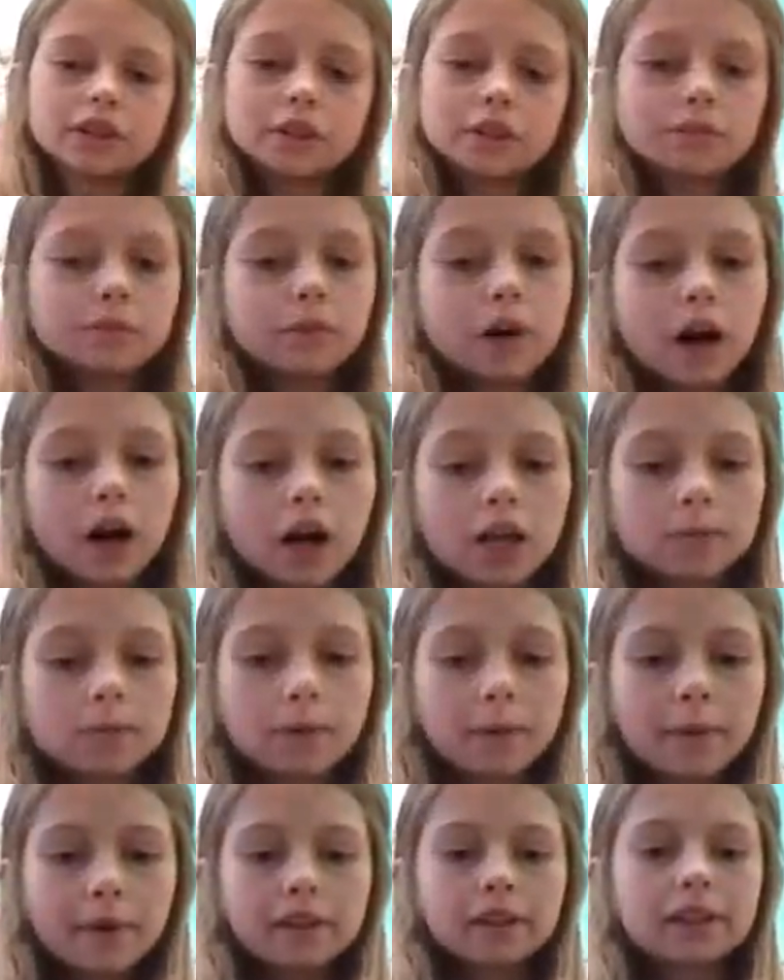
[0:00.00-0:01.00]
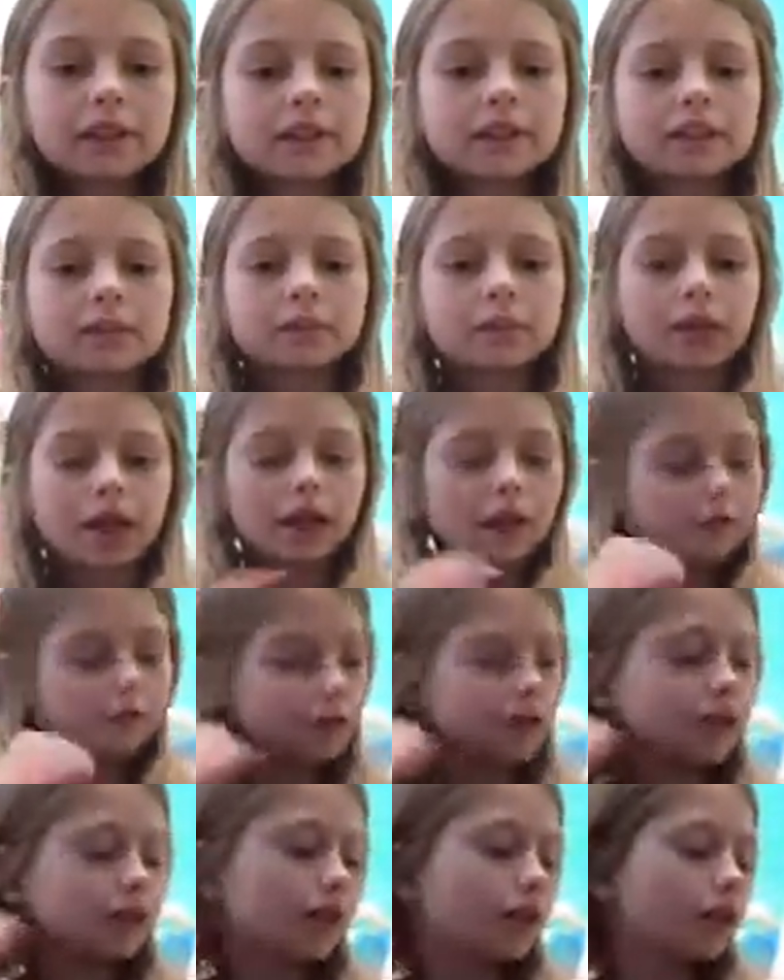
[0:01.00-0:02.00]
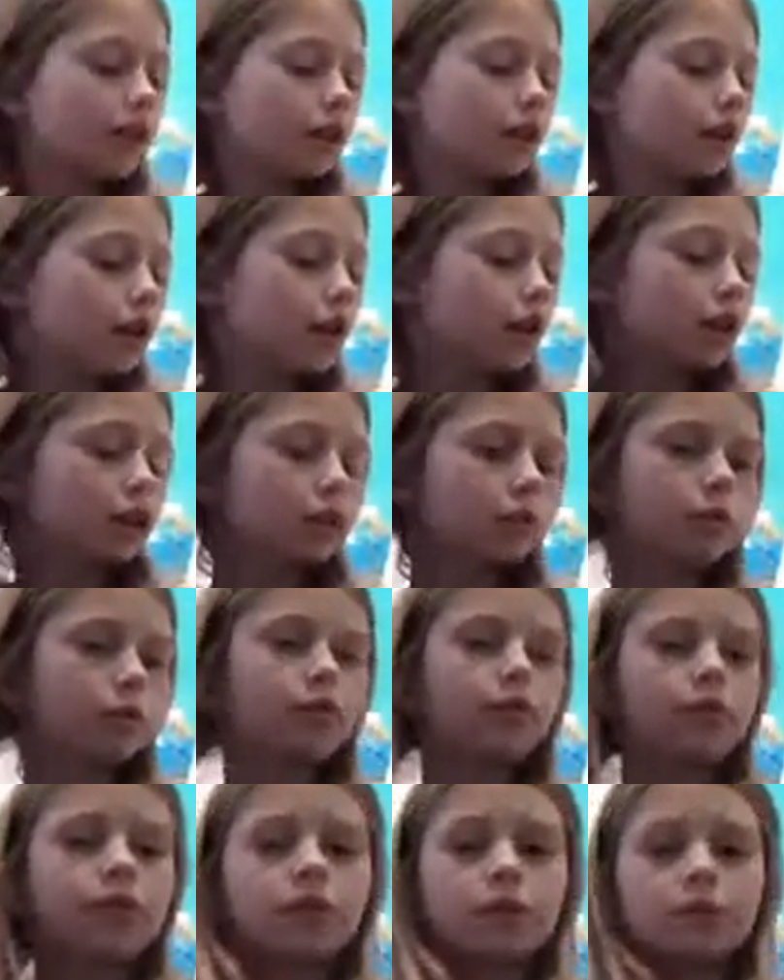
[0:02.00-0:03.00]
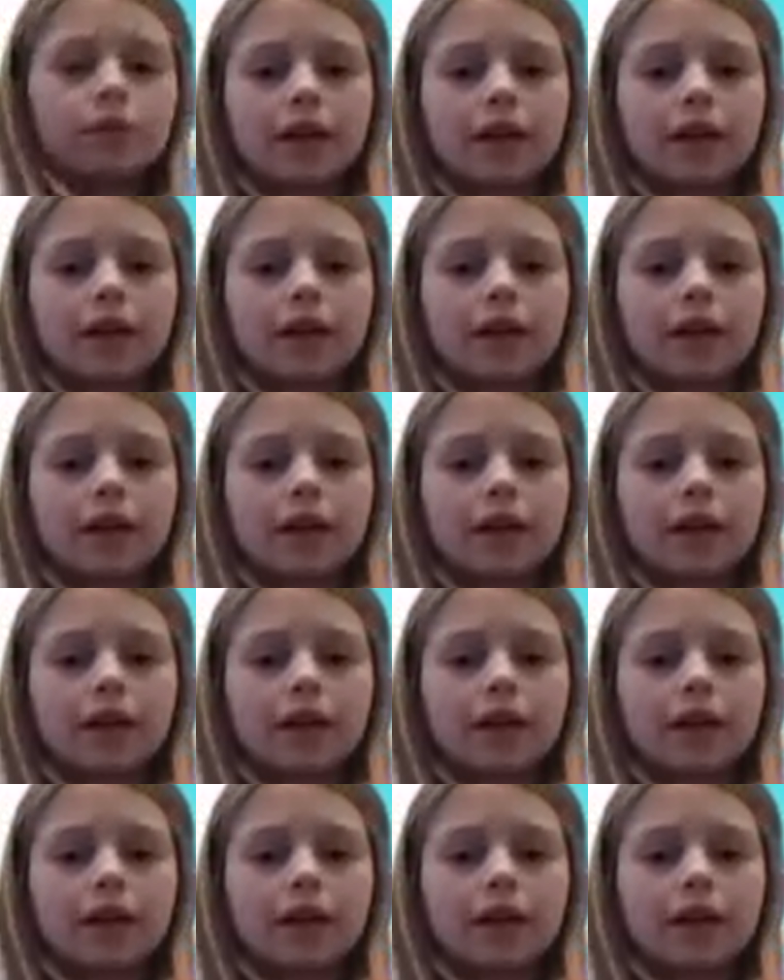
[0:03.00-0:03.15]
some Oxford pellets, is what I feed. When feeding